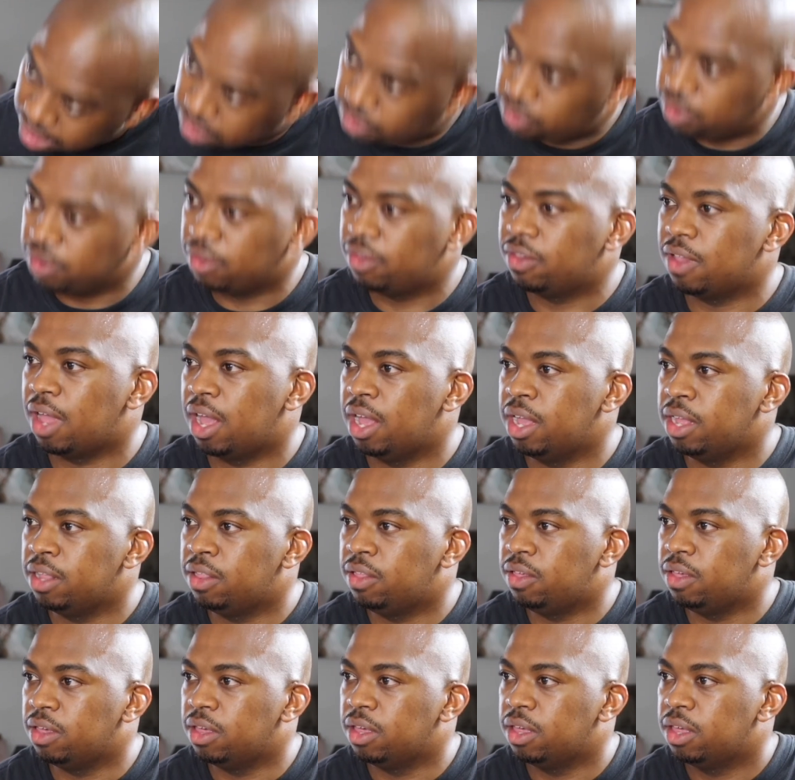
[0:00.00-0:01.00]

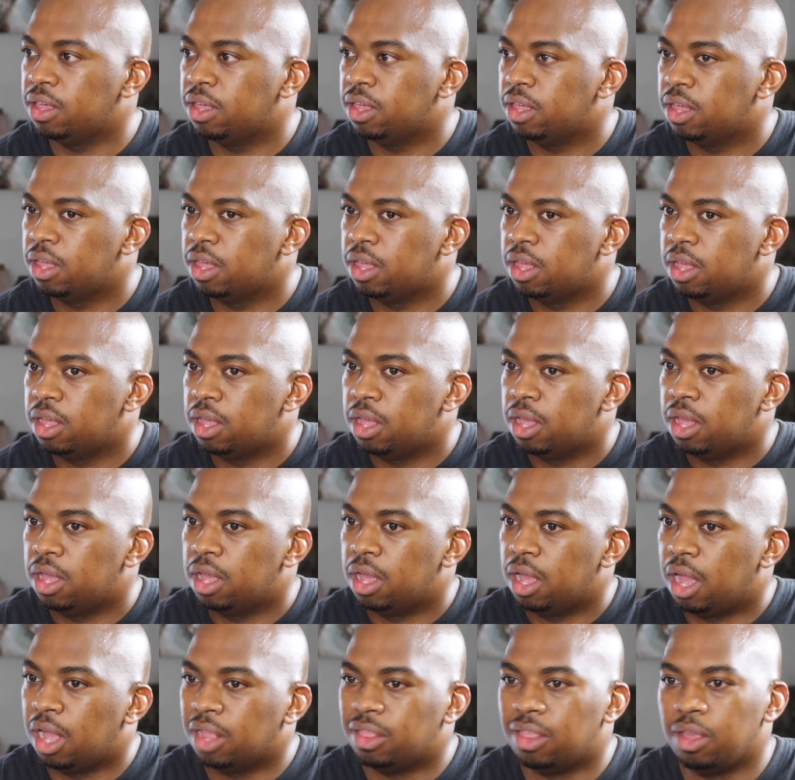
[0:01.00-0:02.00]
society,
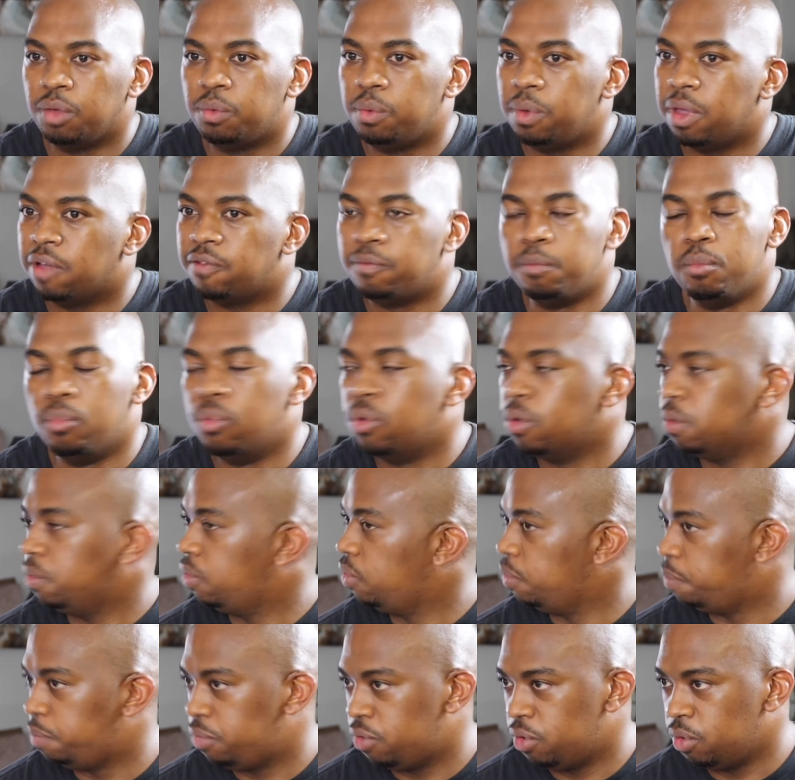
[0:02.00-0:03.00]
I think we have more to
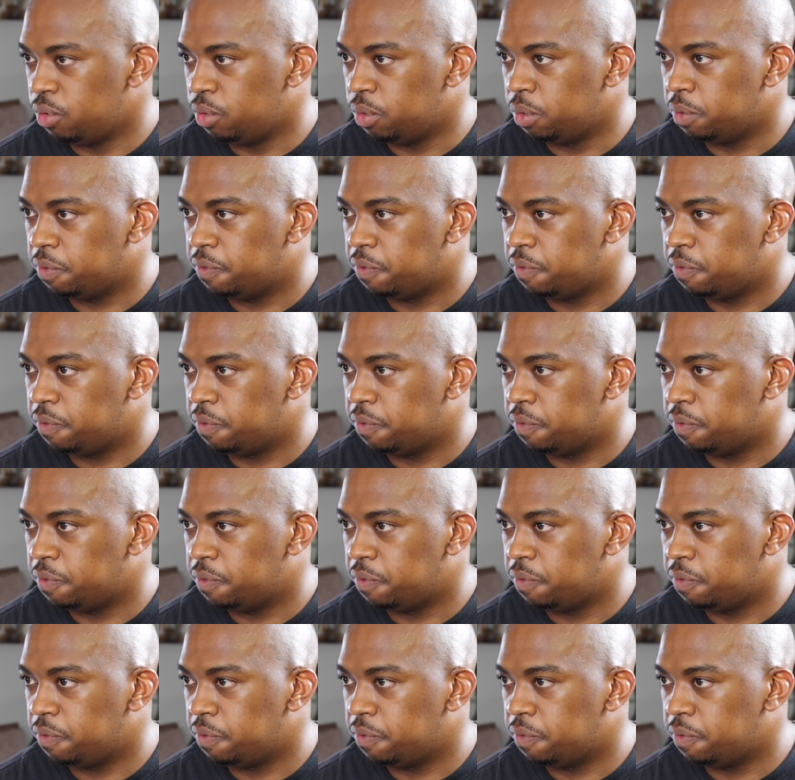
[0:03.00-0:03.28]
prove.